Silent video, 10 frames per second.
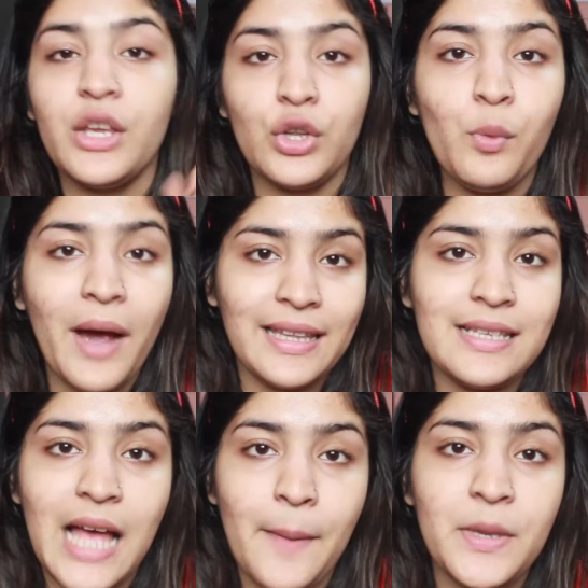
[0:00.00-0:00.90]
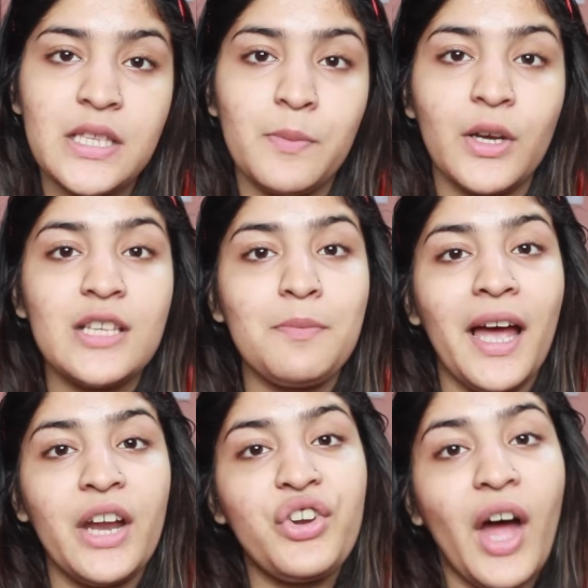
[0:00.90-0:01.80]
You know why this happens? Because
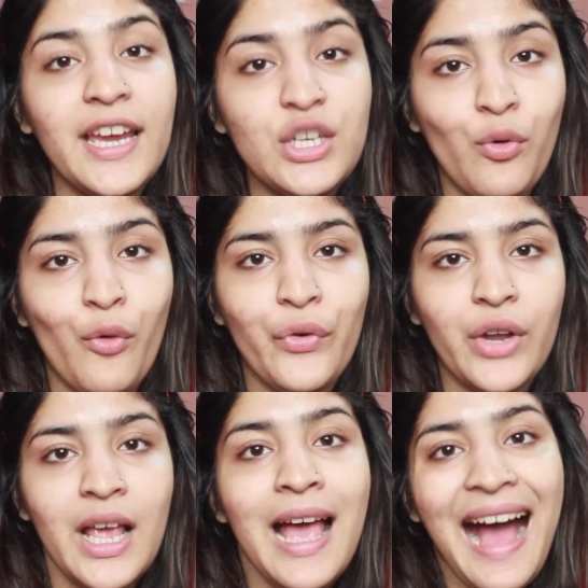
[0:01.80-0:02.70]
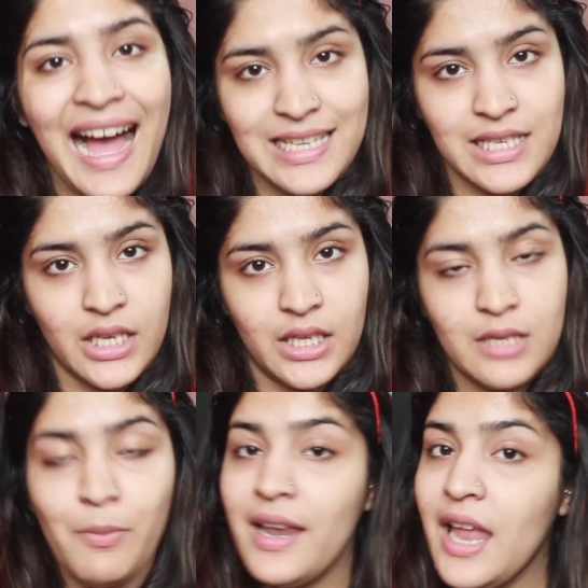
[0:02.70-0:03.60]
my right ovary has
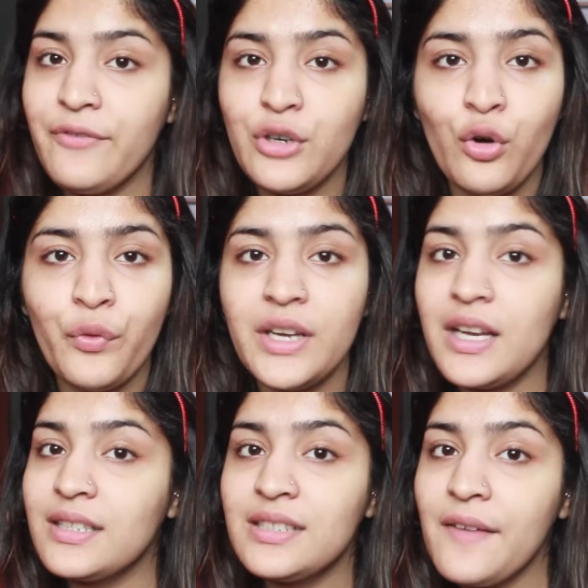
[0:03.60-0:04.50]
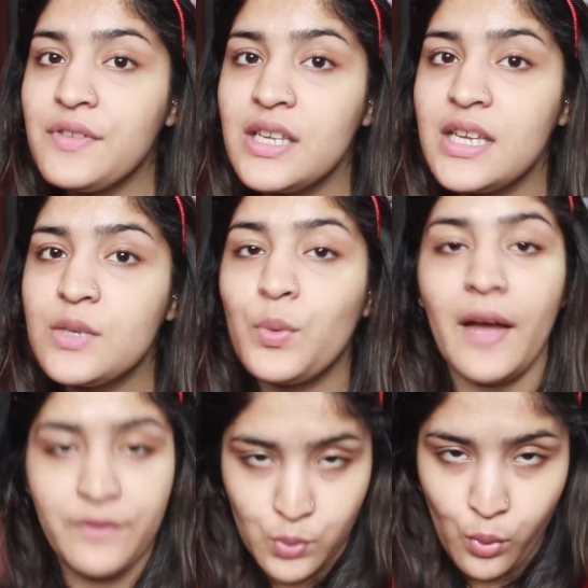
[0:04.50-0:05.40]
cysts. My left ovary doesn't have cysts. We
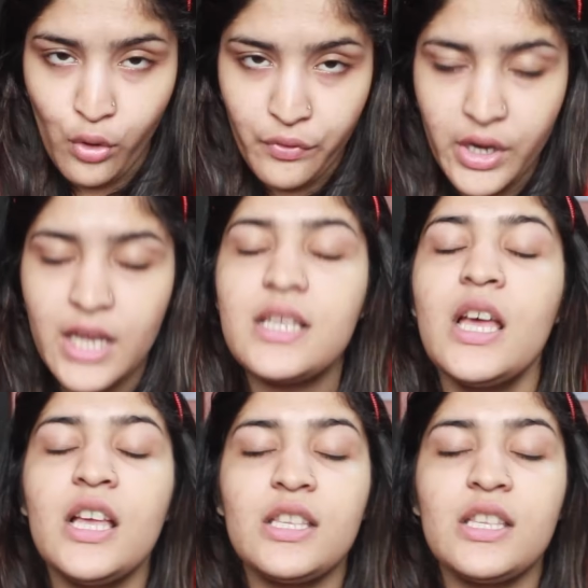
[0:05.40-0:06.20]
have two ovaries.